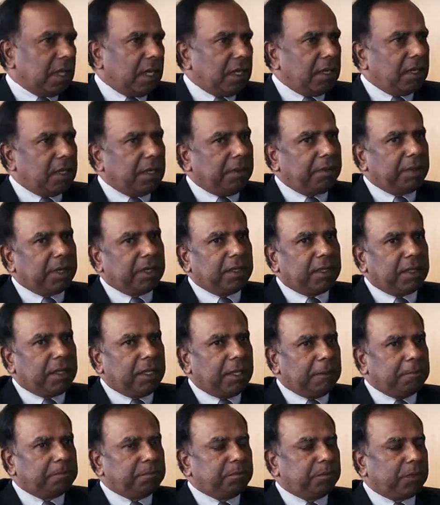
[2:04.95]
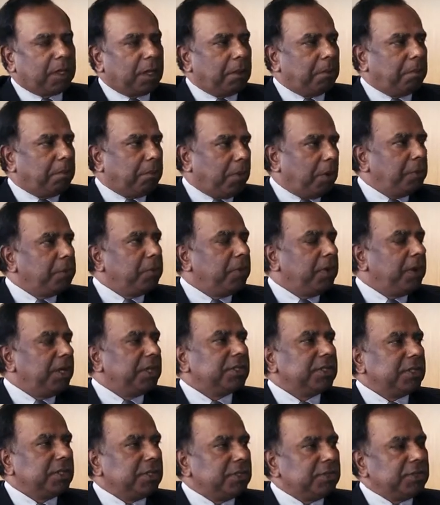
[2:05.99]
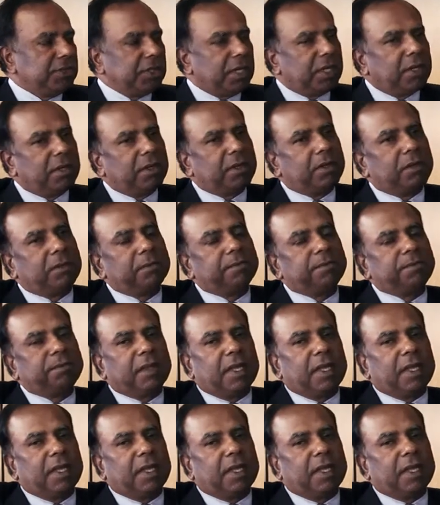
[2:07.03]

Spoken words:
and among the population in general,